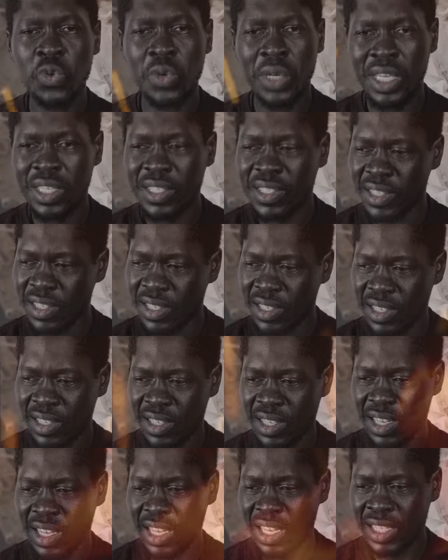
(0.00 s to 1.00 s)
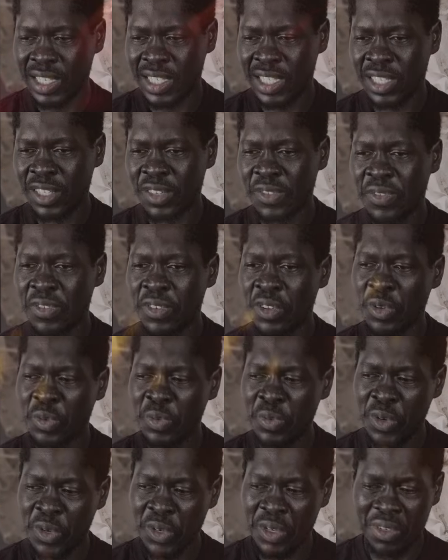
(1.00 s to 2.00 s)
weeks until full
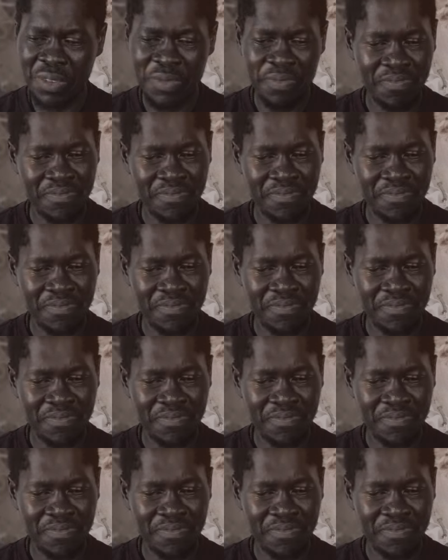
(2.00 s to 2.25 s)
moon,